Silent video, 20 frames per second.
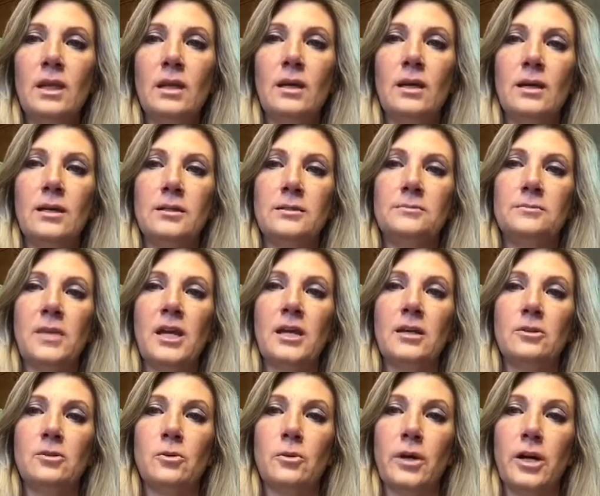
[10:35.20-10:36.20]

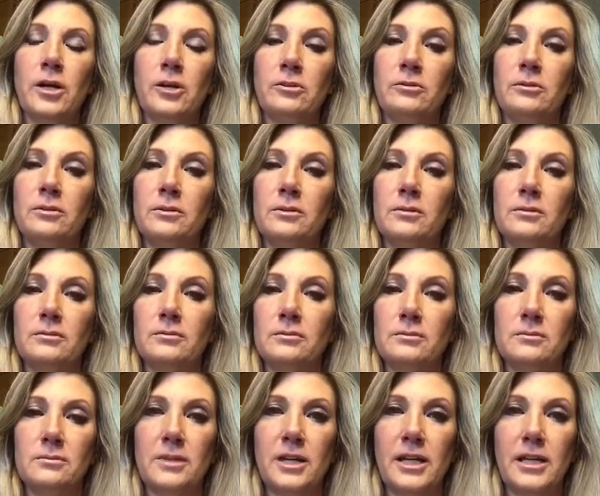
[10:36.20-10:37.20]
had grown
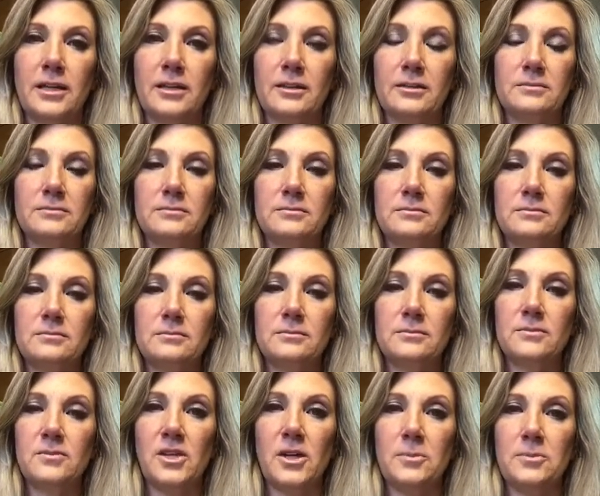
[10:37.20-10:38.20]
like
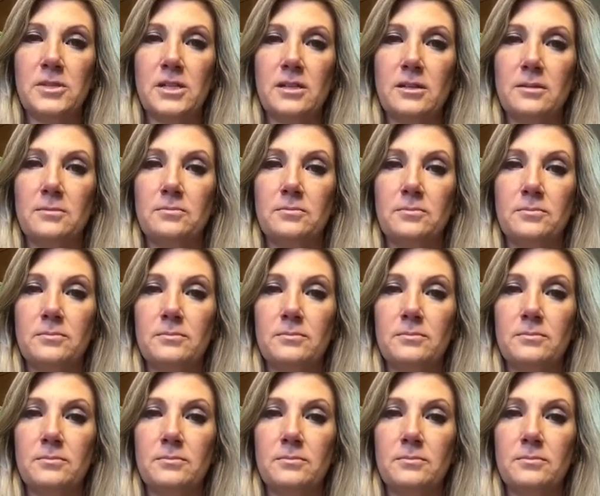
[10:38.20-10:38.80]
up to